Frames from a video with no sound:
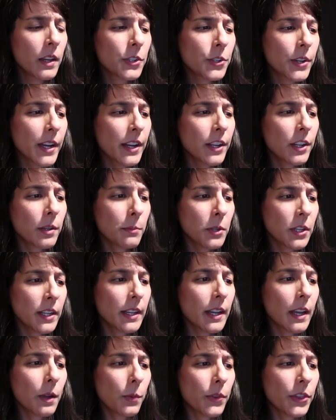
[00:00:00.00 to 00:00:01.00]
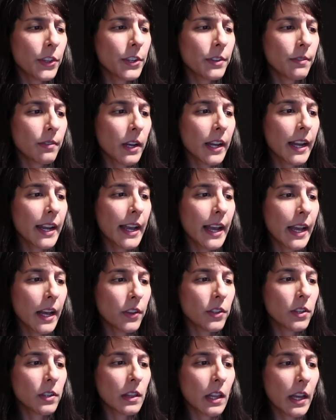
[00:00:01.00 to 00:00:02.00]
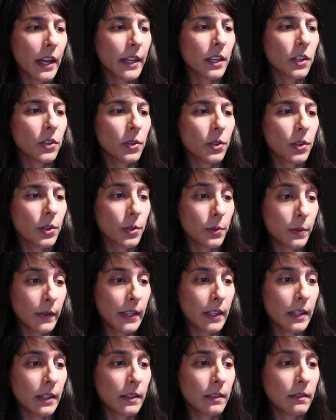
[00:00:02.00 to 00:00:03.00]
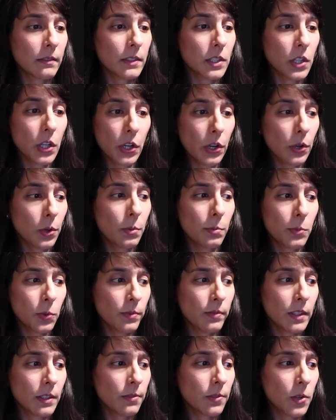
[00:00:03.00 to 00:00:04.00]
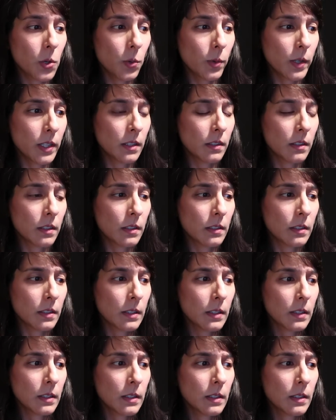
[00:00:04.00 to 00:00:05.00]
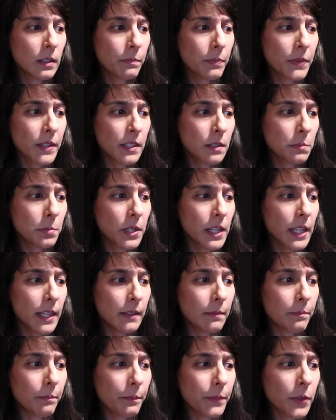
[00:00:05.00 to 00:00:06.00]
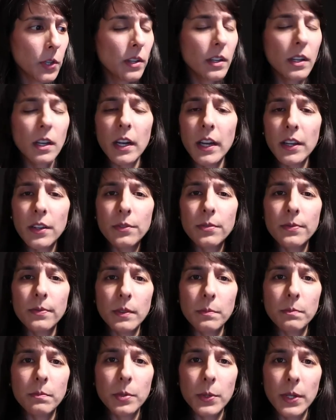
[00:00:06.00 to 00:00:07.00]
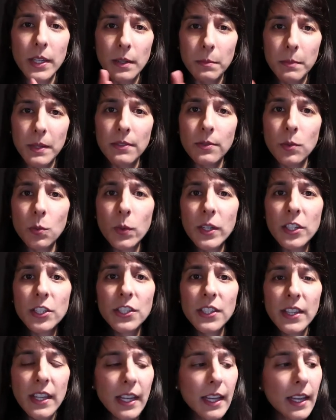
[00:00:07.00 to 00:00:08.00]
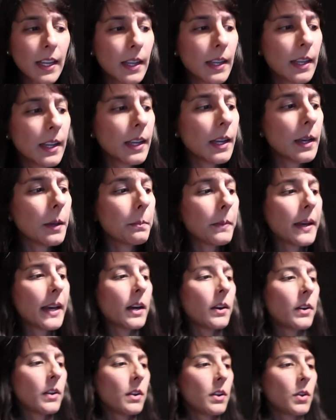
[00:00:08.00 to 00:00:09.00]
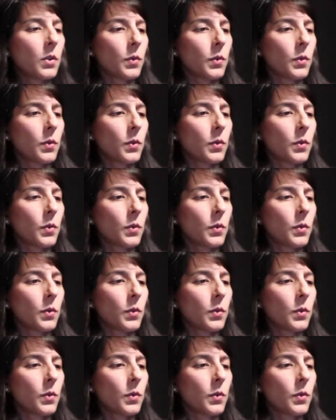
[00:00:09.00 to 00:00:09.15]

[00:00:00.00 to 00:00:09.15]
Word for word: try to communicate with the divine how you'd like your career to go moving forward this is brilliant. You can kind of put in a bit of a wish there about